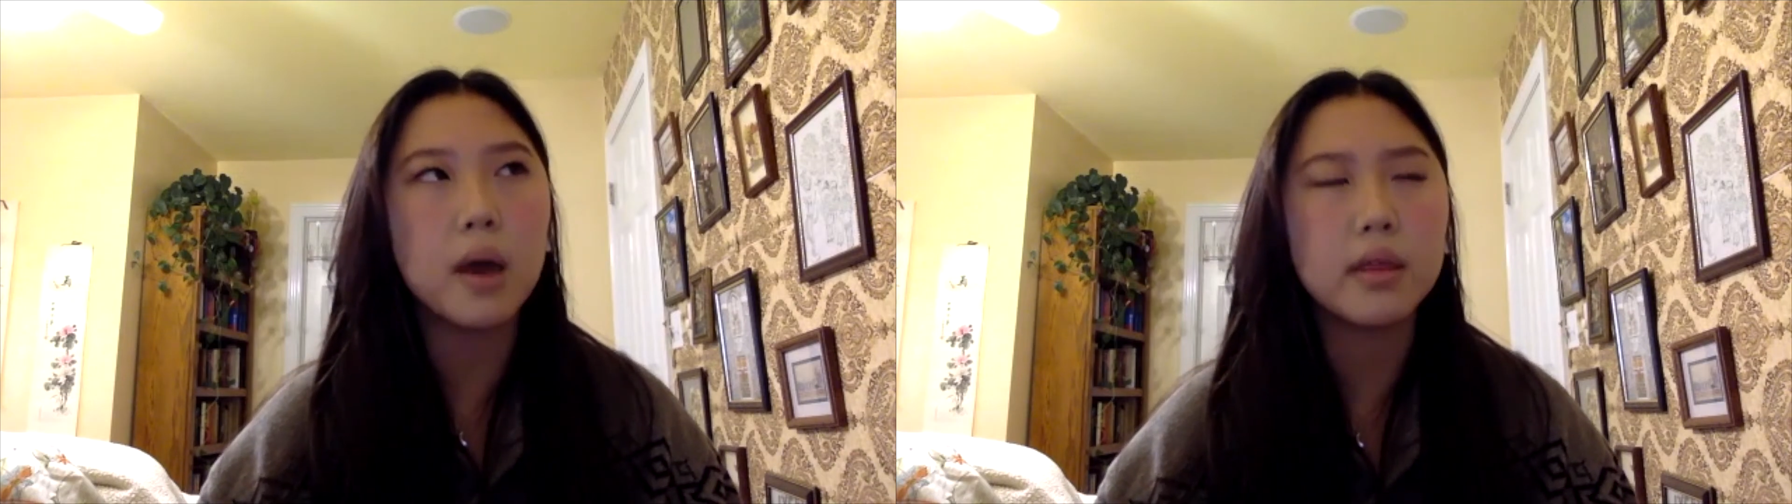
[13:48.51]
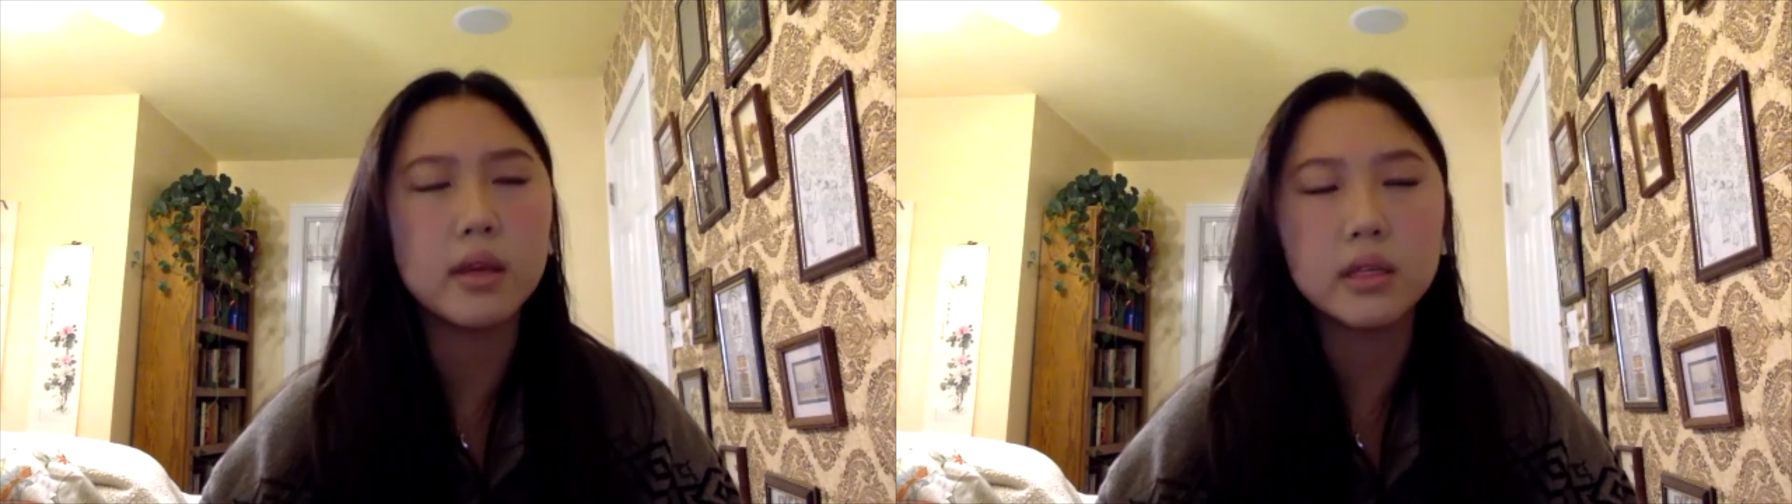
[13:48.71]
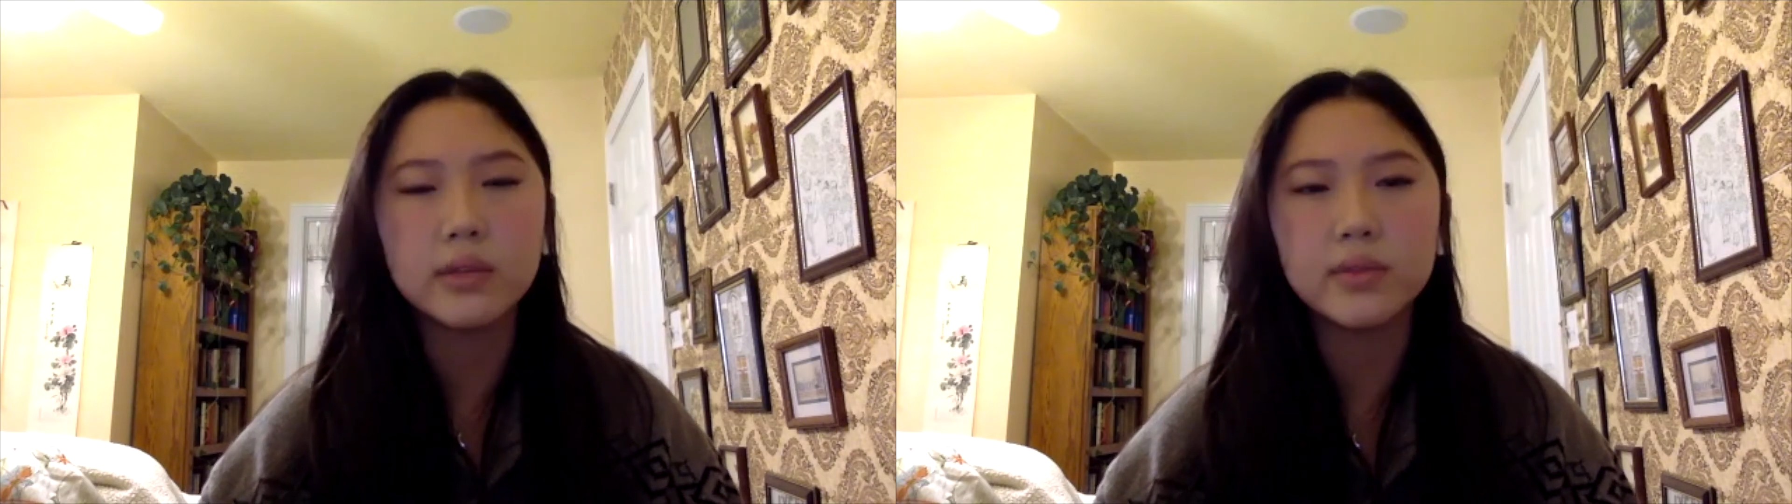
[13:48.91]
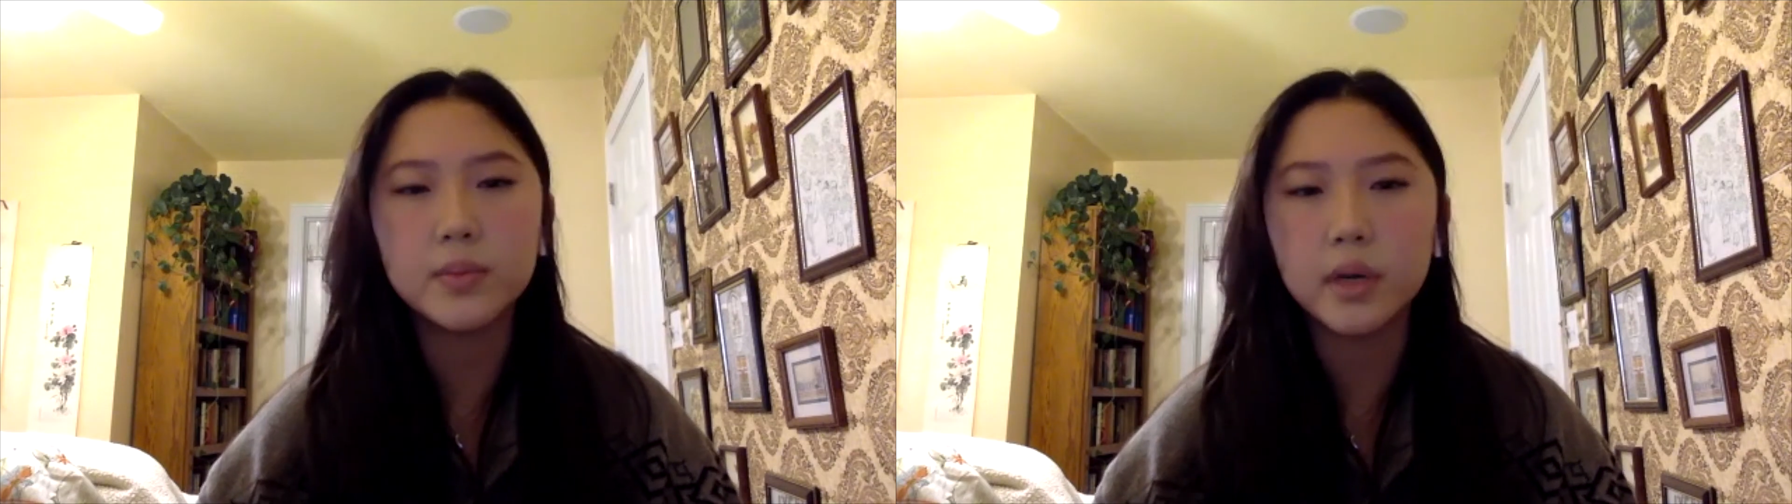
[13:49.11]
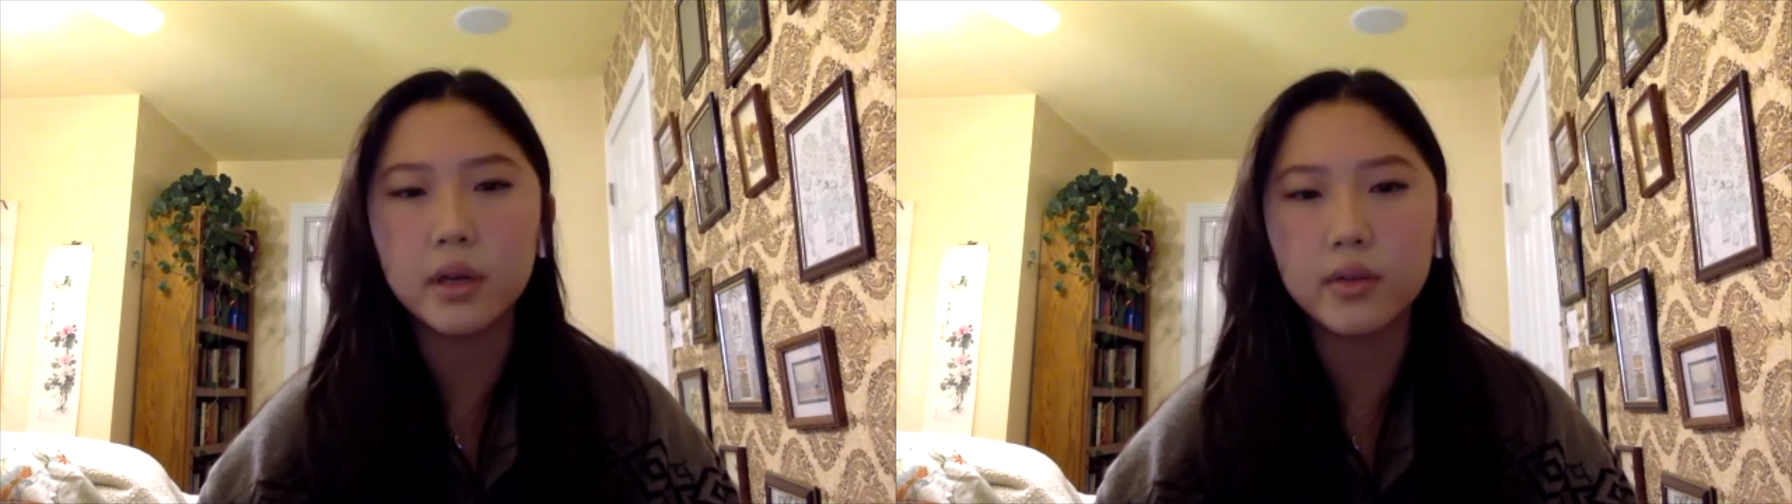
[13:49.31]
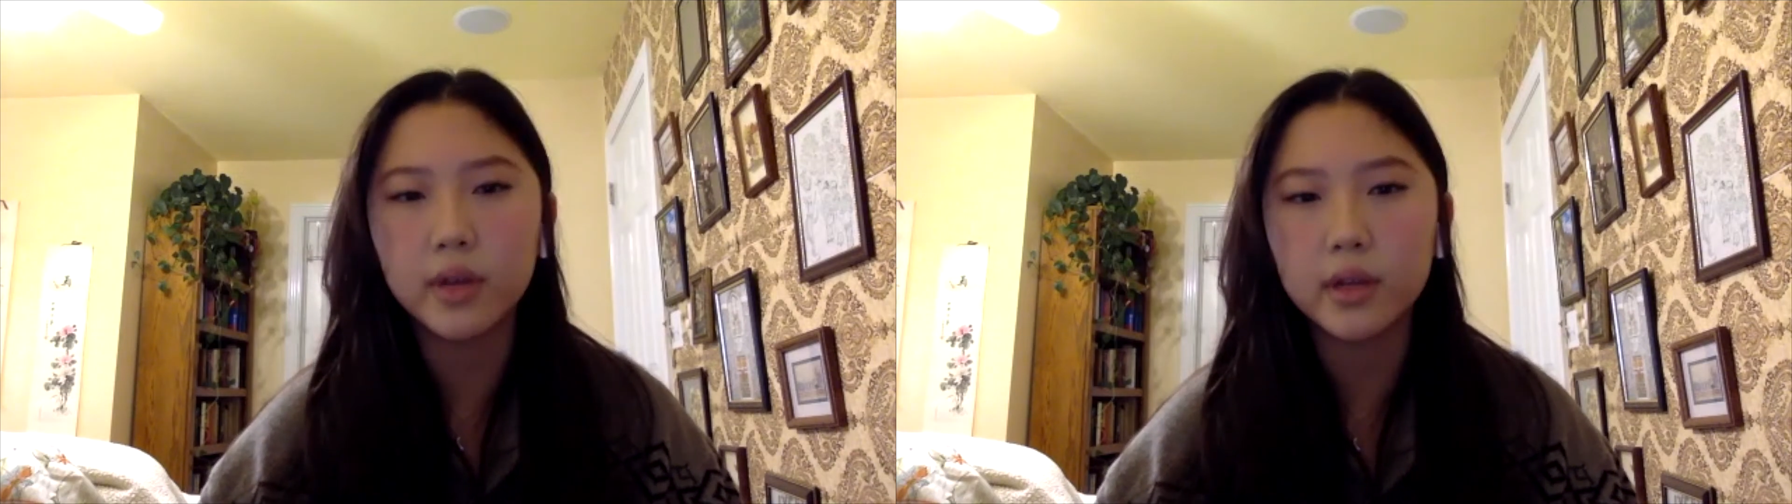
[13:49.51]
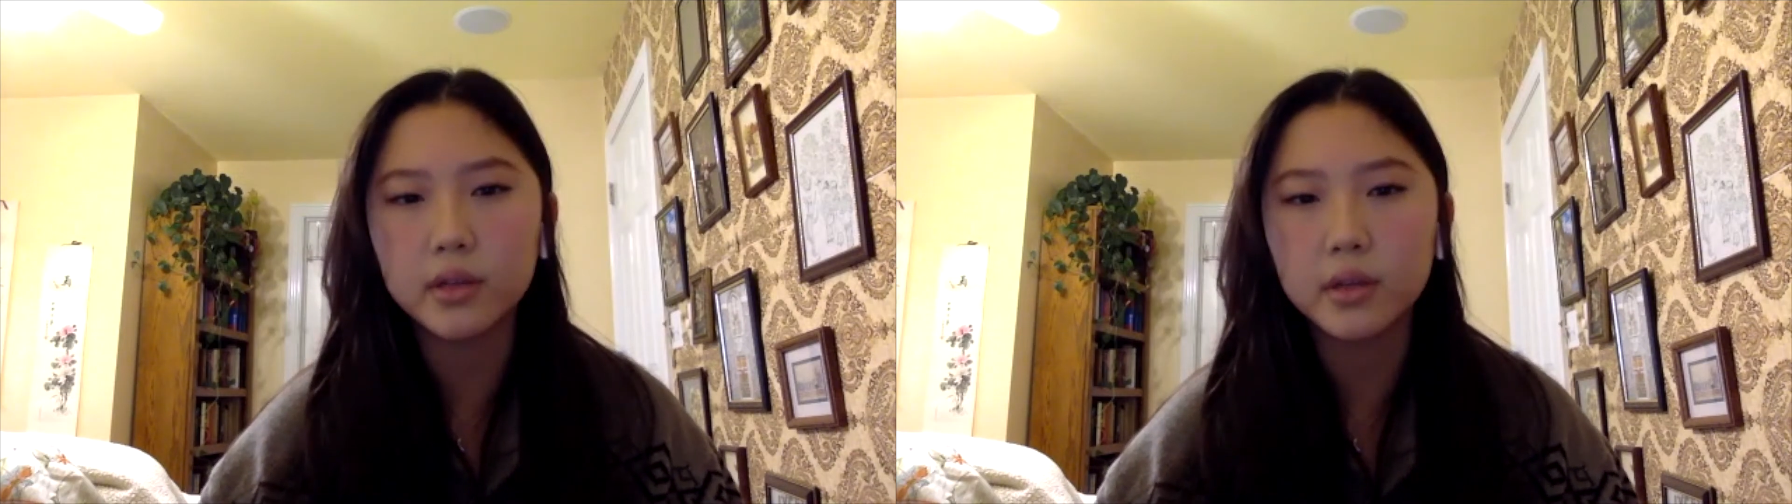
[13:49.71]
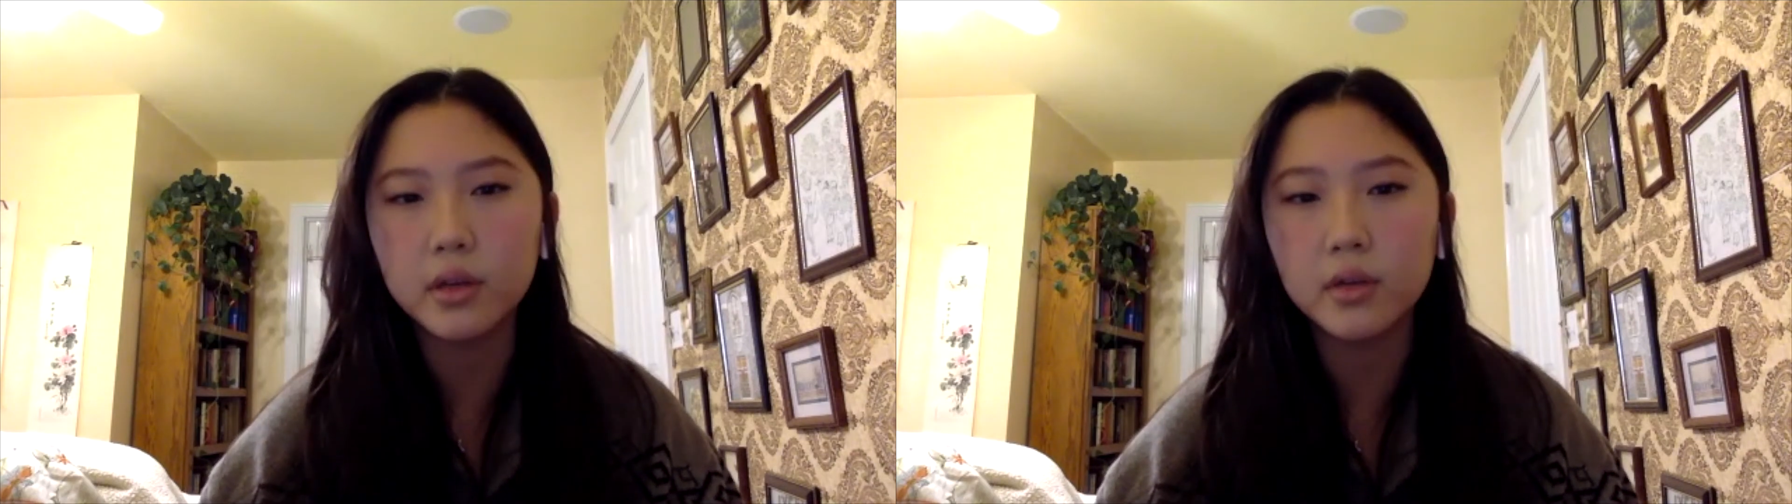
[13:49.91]
I think, gives pretty good
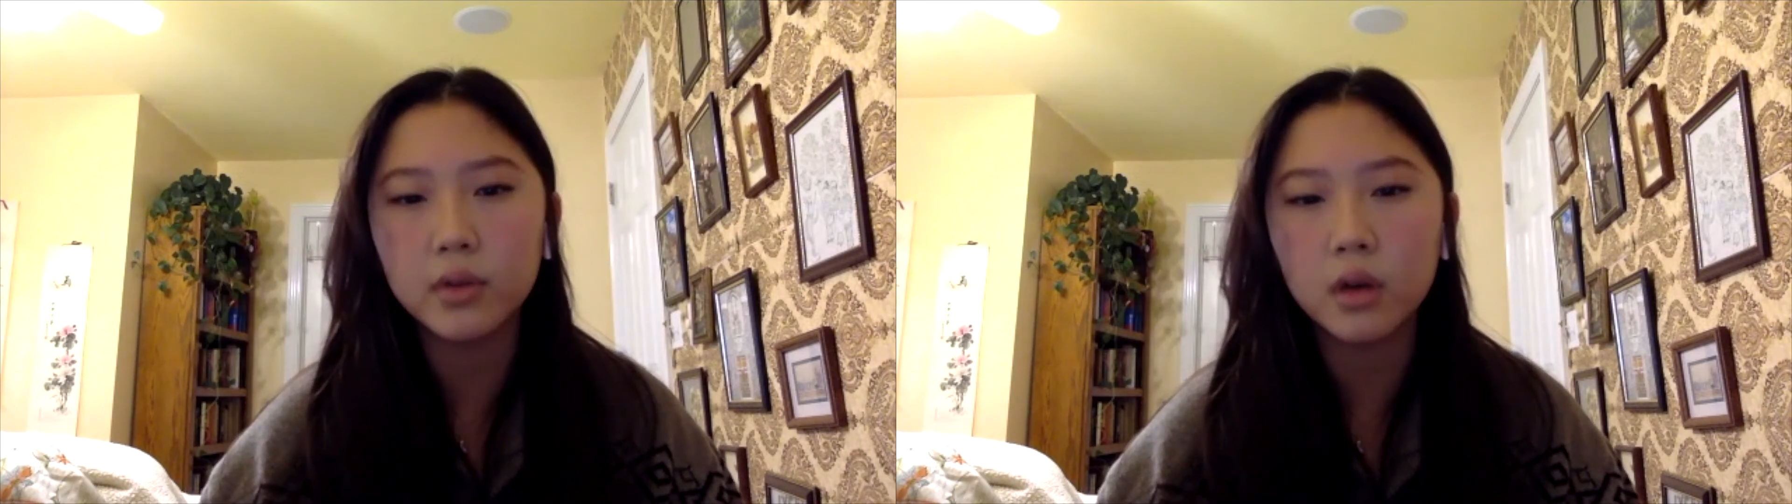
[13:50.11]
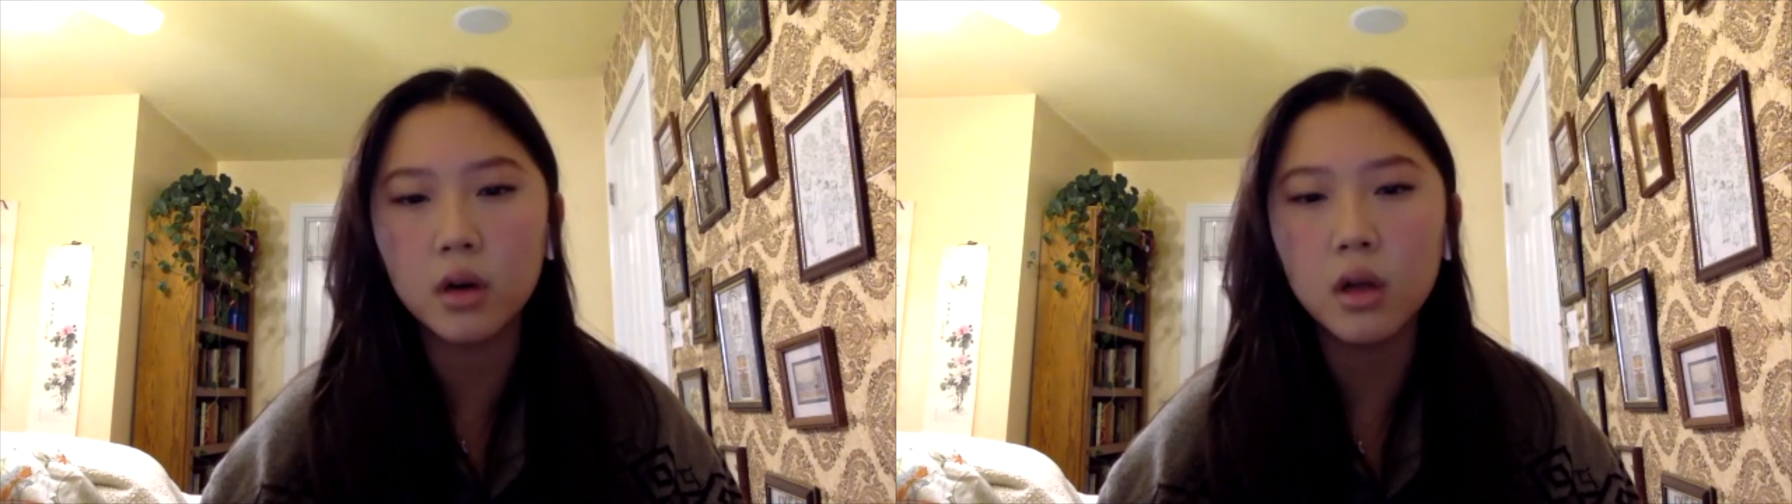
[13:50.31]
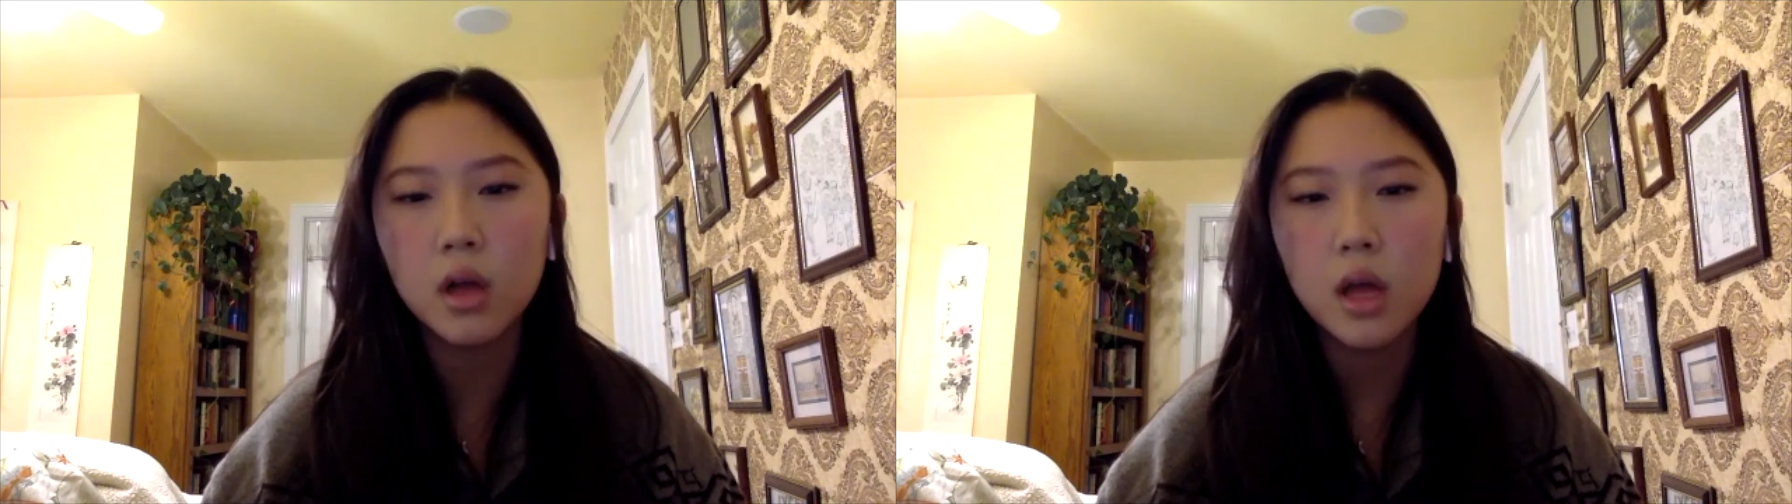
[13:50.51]
financial aid overall.